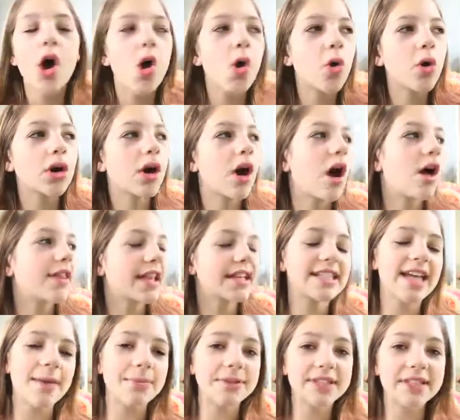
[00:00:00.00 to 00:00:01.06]
or all that
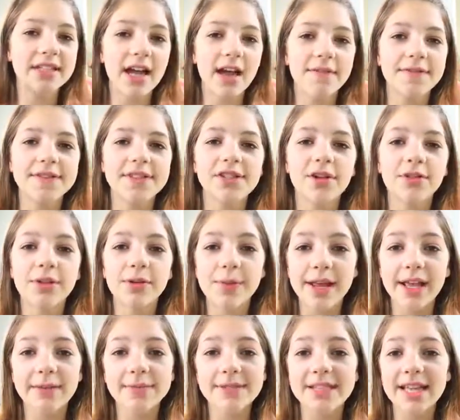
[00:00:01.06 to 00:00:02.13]
type of stuff, so your
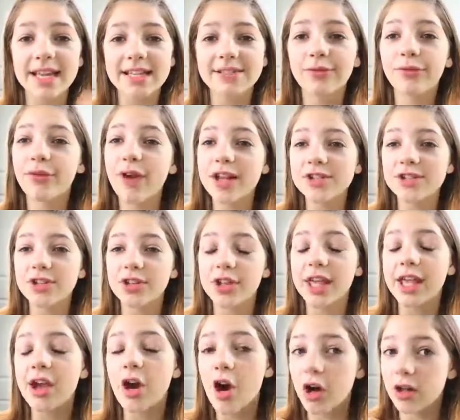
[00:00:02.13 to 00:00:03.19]
makeup stays fresh
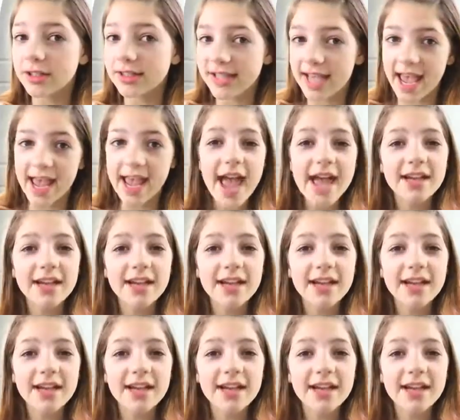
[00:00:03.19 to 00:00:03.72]
looking all day.